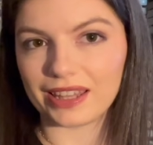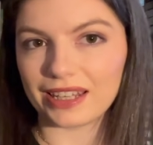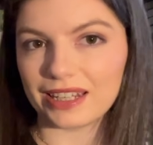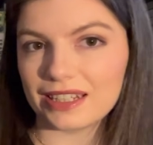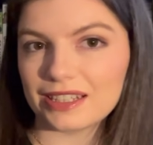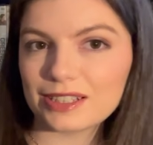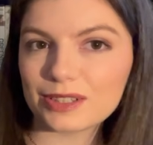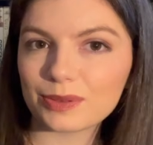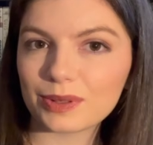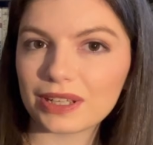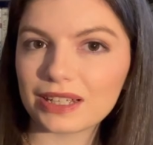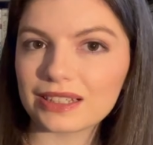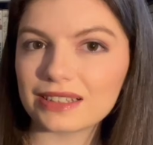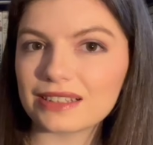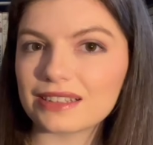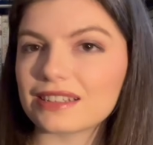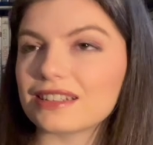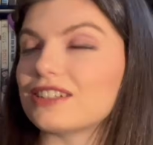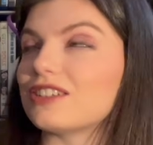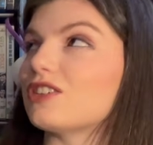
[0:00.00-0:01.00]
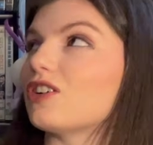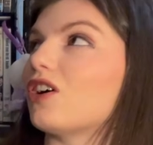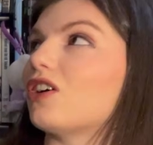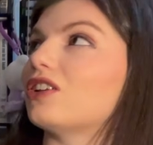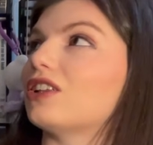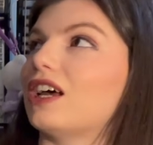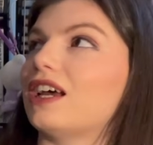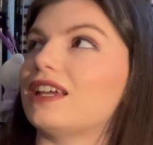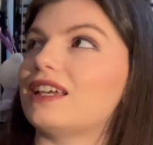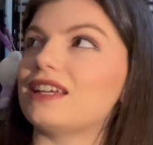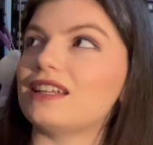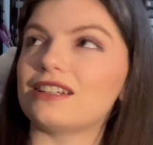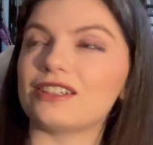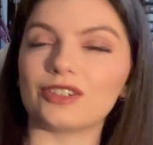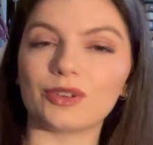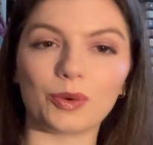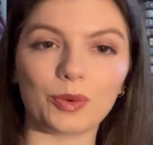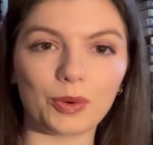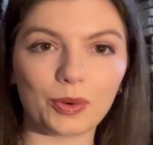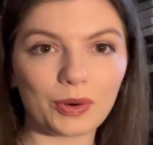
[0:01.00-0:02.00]
These ones are not like in
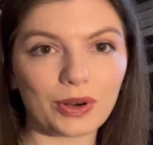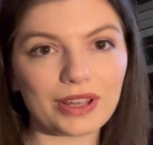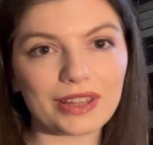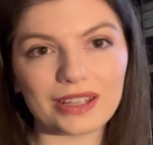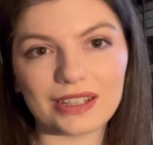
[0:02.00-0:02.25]
an order.